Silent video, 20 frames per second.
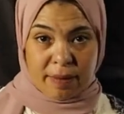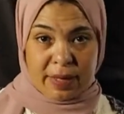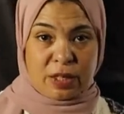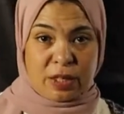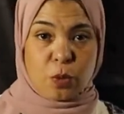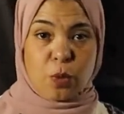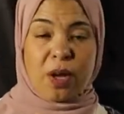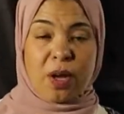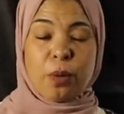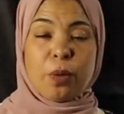
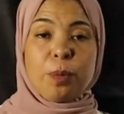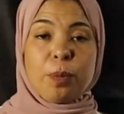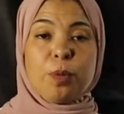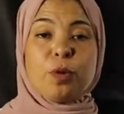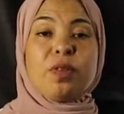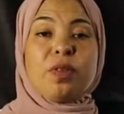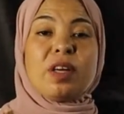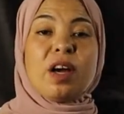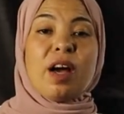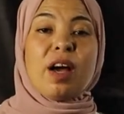that's why we
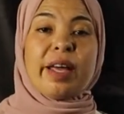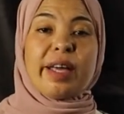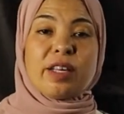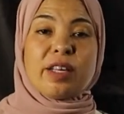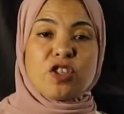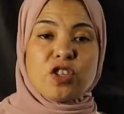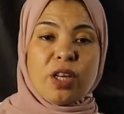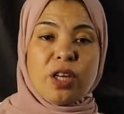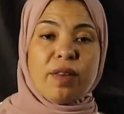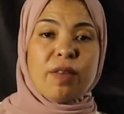put the
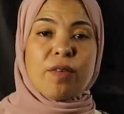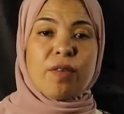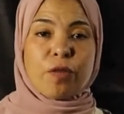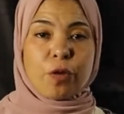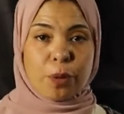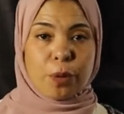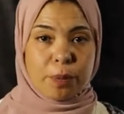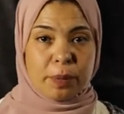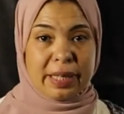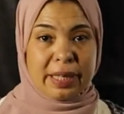ing in the
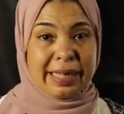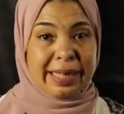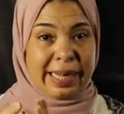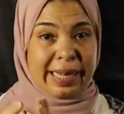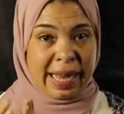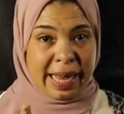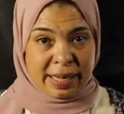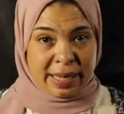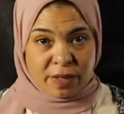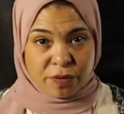verb. It
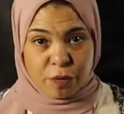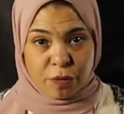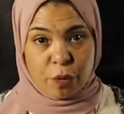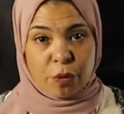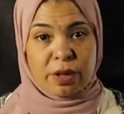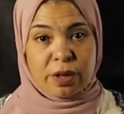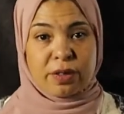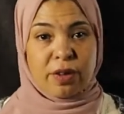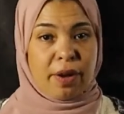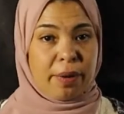lasts for
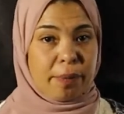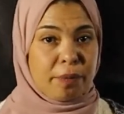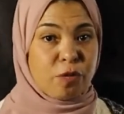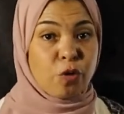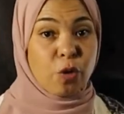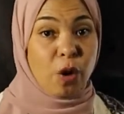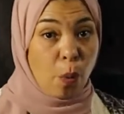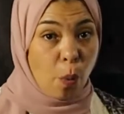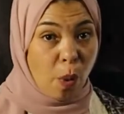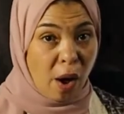a time,
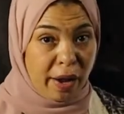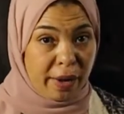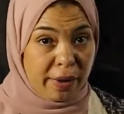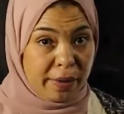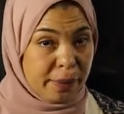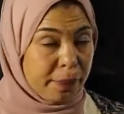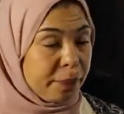for a while.